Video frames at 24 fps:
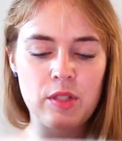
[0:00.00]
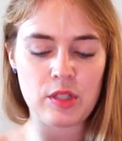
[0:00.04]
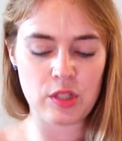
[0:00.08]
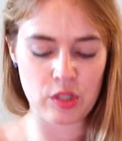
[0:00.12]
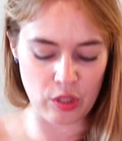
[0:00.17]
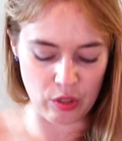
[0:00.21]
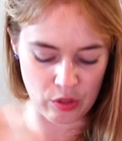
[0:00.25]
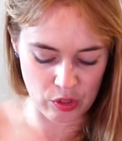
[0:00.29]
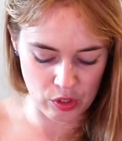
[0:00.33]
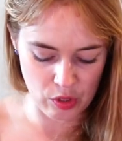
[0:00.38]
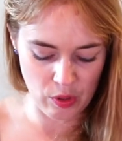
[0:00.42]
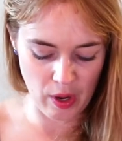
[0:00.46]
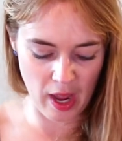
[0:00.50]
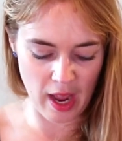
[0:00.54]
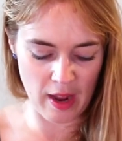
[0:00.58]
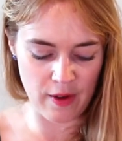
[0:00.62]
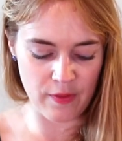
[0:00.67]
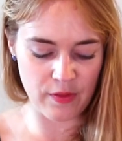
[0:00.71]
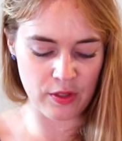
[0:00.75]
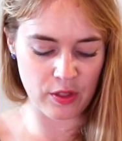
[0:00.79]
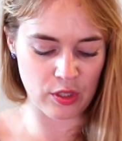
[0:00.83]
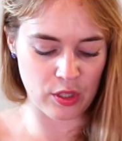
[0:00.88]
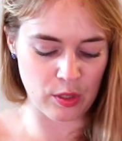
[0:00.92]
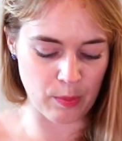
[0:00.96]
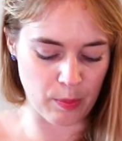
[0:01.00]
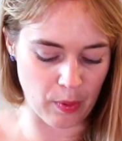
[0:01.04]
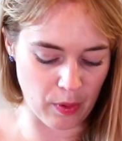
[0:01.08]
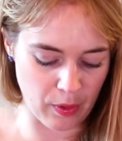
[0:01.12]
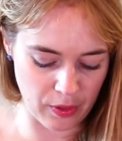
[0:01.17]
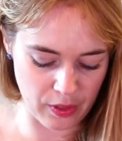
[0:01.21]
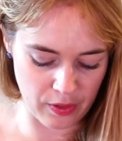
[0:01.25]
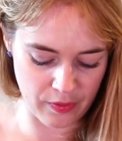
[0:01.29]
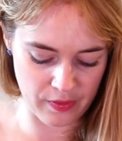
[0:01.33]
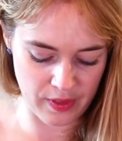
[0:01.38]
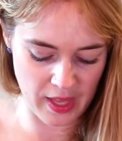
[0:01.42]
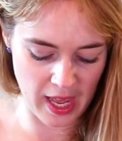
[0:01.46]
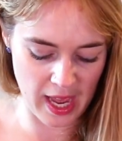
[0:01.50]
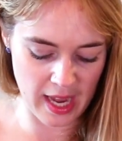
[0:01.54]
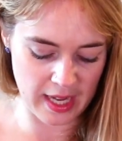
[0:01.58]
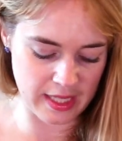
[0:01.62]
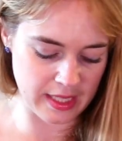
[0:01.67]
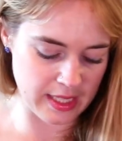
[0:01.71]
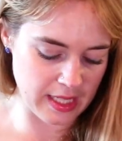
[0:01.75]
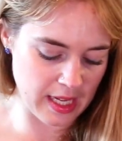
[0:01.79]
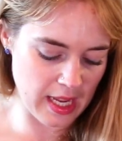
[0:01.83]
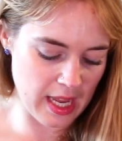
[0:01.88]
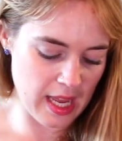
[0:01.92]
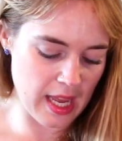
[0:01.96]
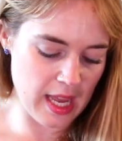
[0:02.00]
So you do have the support of that,